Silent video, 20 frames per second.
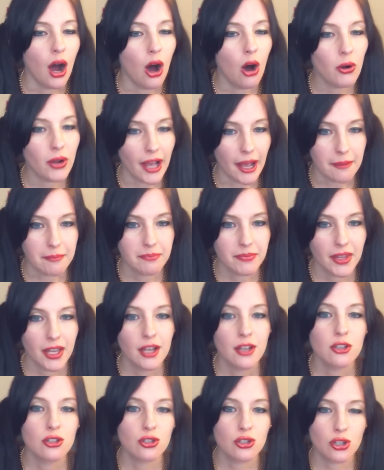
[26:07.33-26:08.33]
Okay,
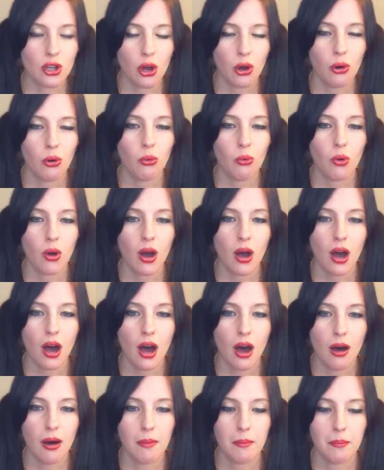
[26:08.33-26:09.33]
so
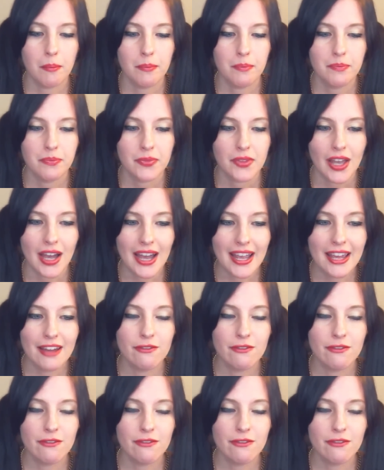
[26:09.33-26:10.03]
I